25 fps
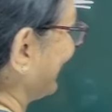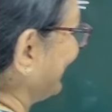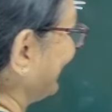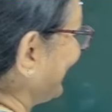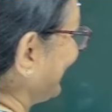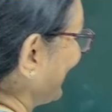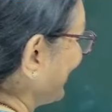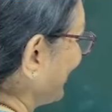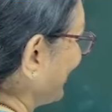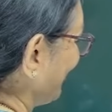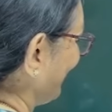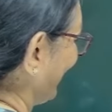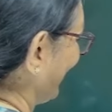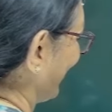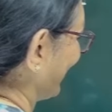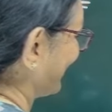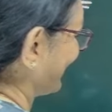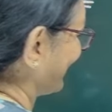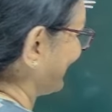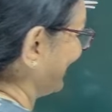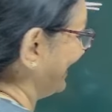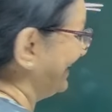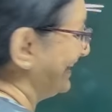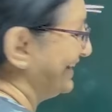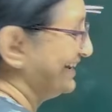the
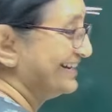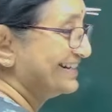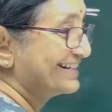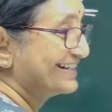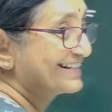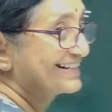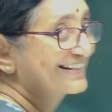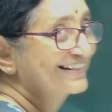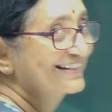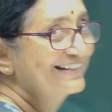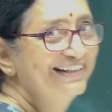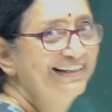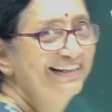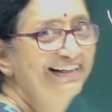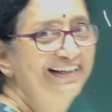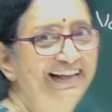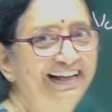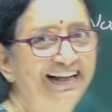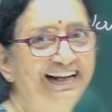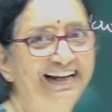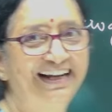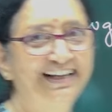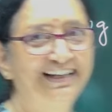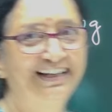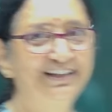question is.
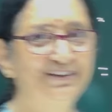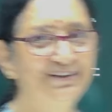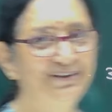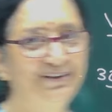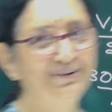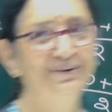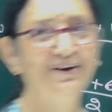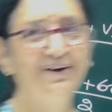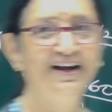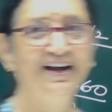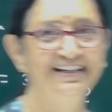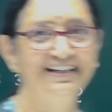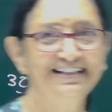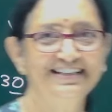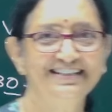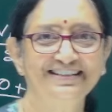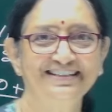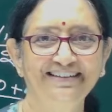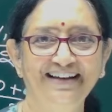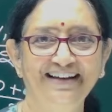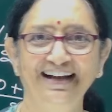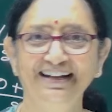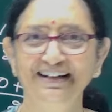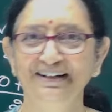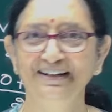Do you
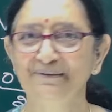understand?